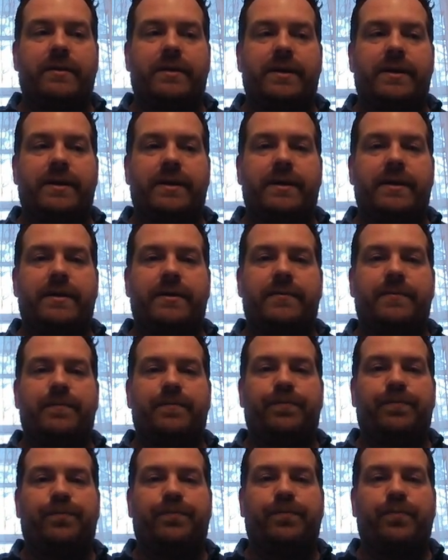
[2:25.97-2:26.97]
day,
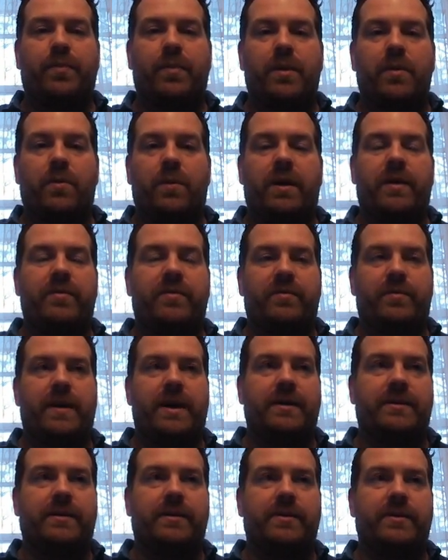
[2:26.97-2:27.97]
when I was
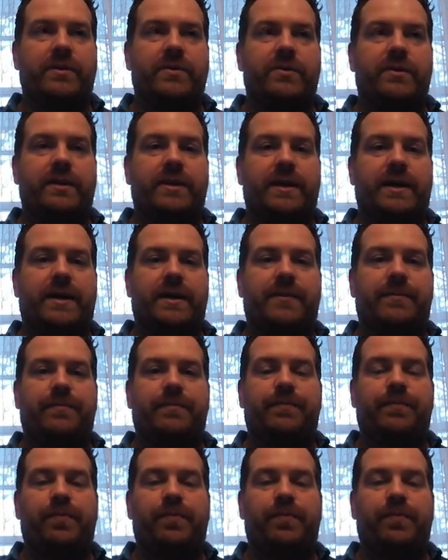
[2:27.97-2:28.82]
back there doing that,